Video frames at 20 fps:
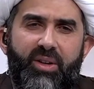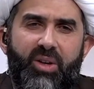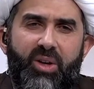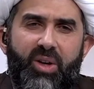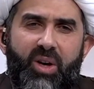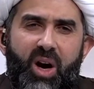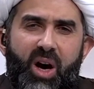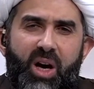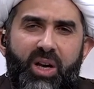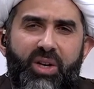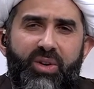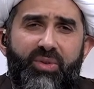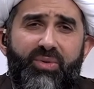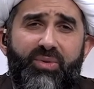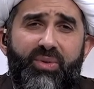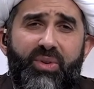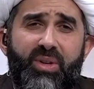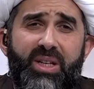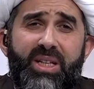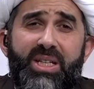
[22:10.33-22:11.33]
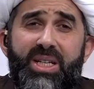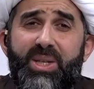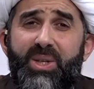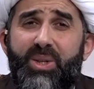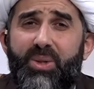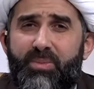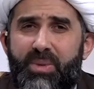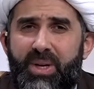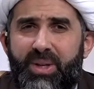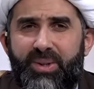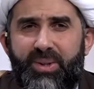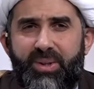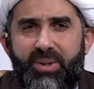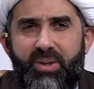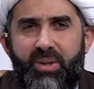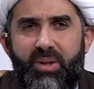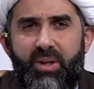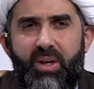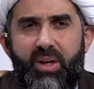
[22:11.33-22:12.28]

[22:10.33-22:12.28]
kind of dismiss